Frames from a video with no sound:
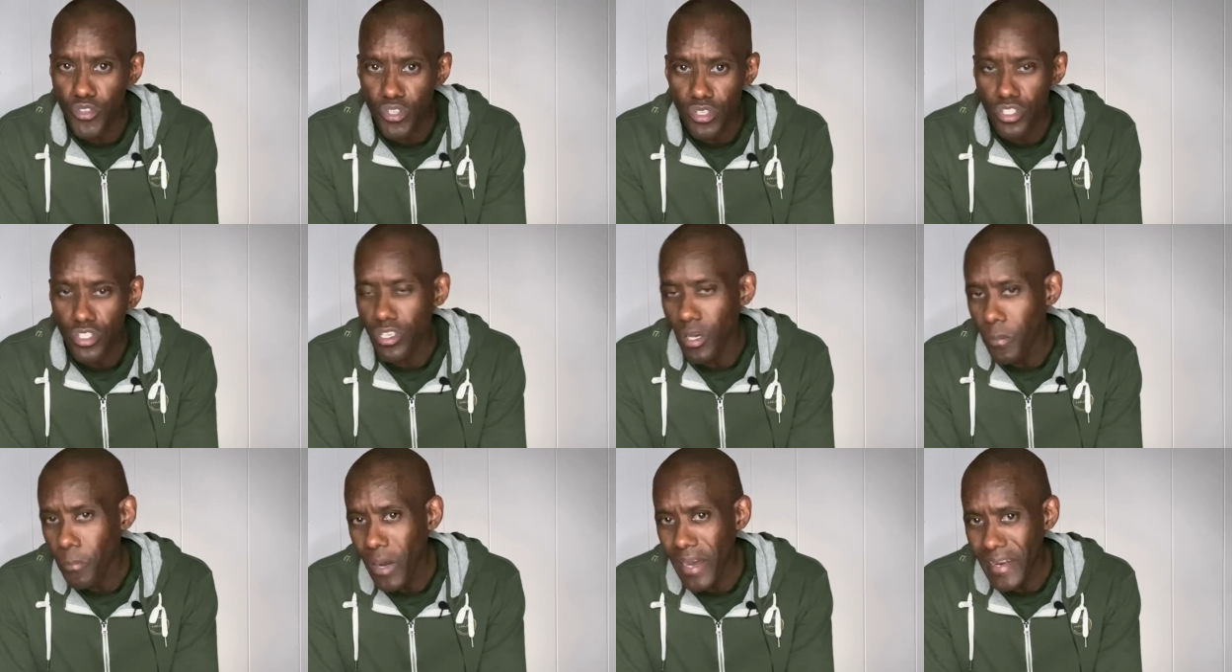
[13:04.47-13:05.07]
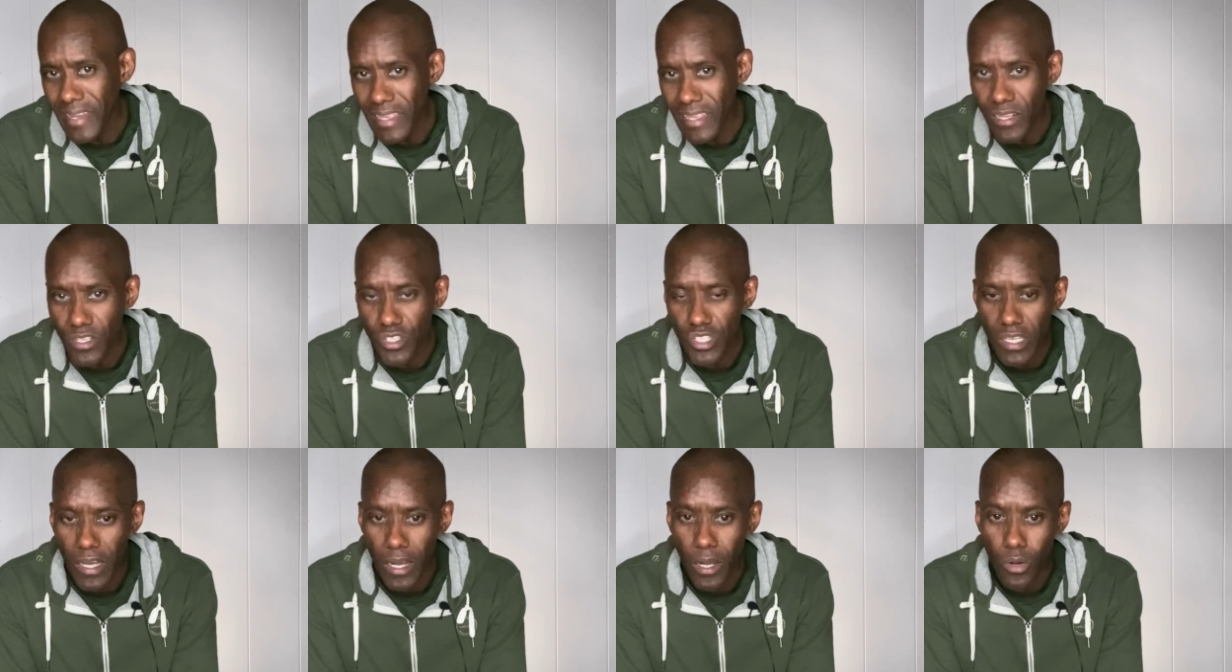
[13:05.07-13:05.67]
somebody
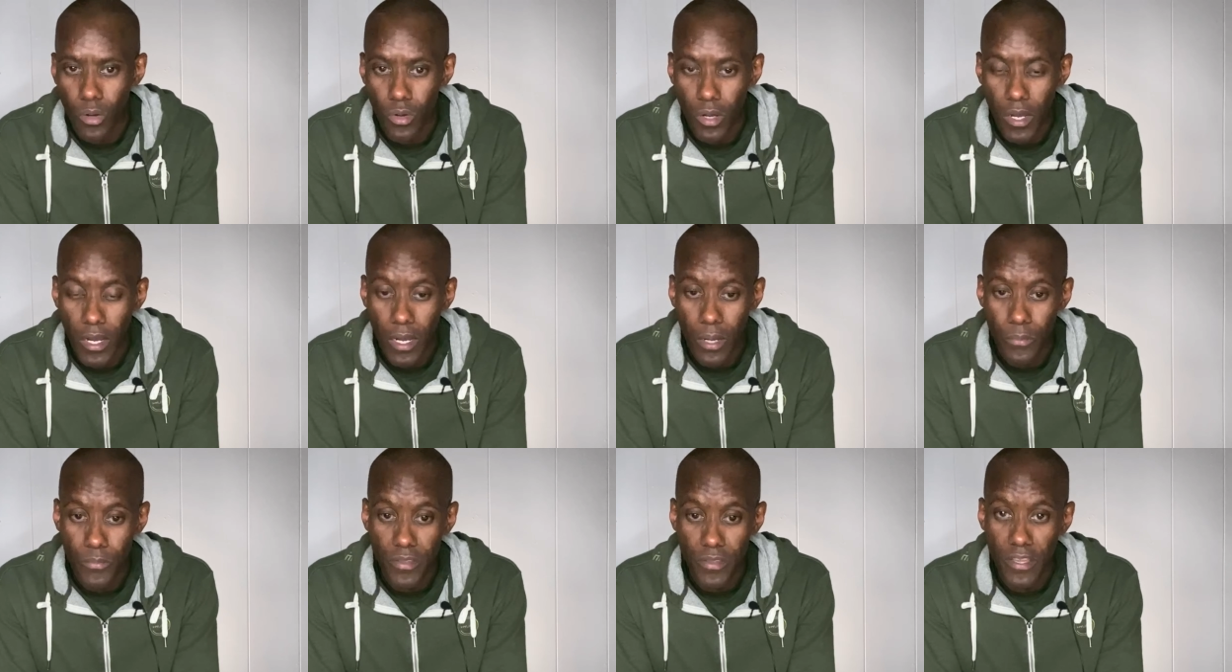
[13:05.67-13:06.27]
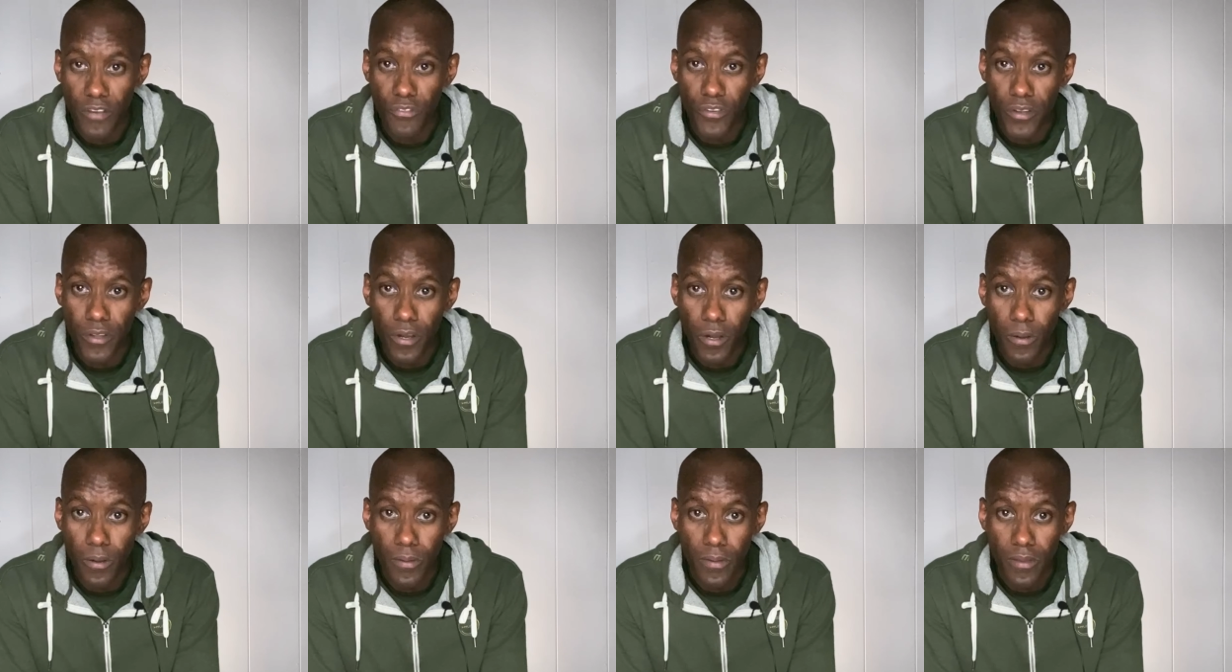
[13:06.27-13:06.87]
else out, you never
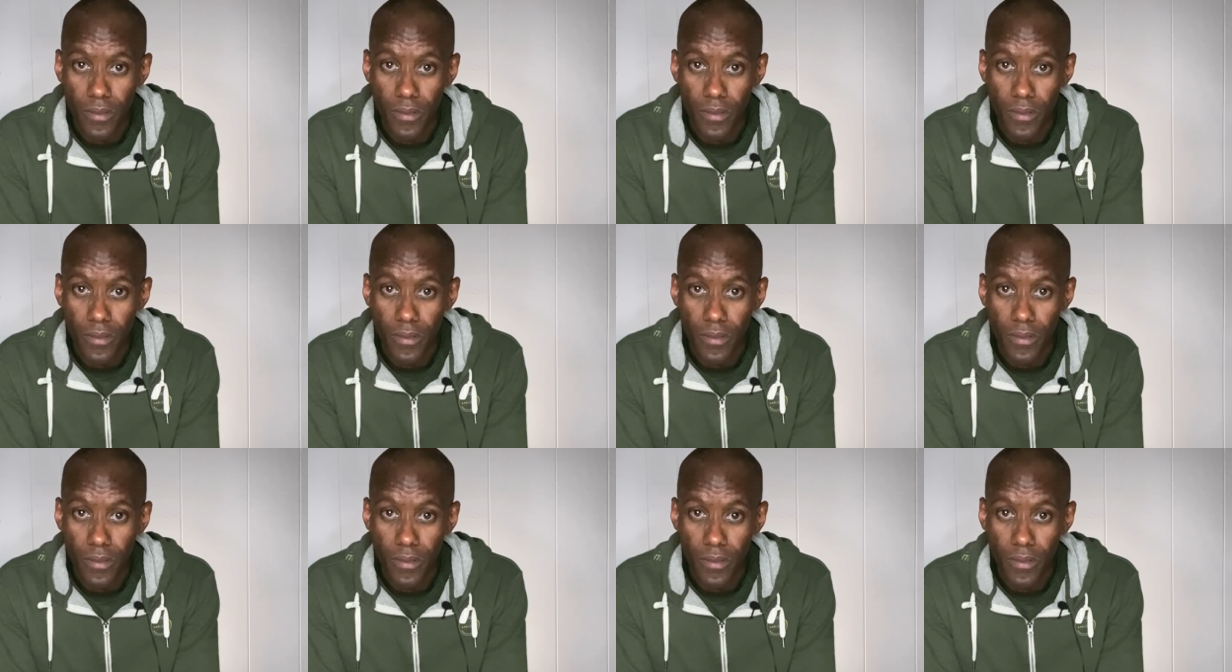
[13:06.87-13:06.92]
know.